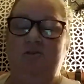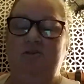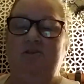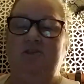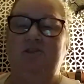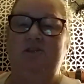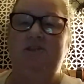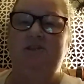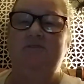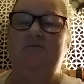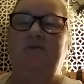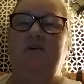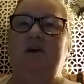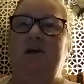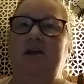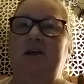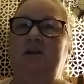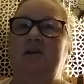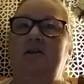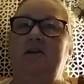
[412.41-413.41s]
She's
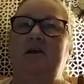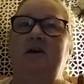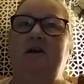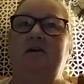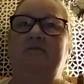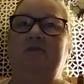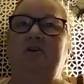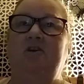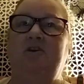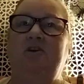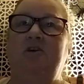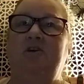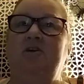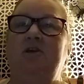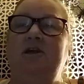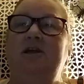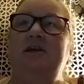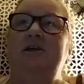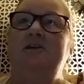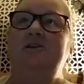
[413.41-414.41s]
funny. Love her.
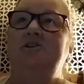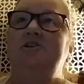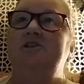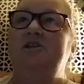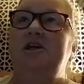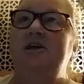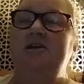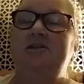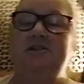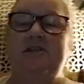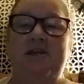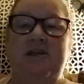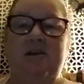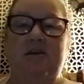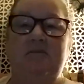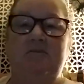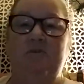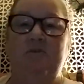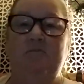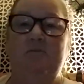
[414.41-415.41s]
She takes
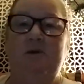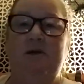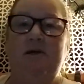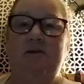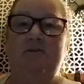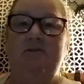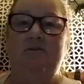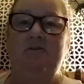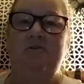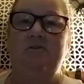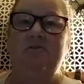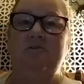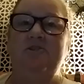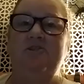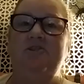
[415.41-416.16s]
care of her mother.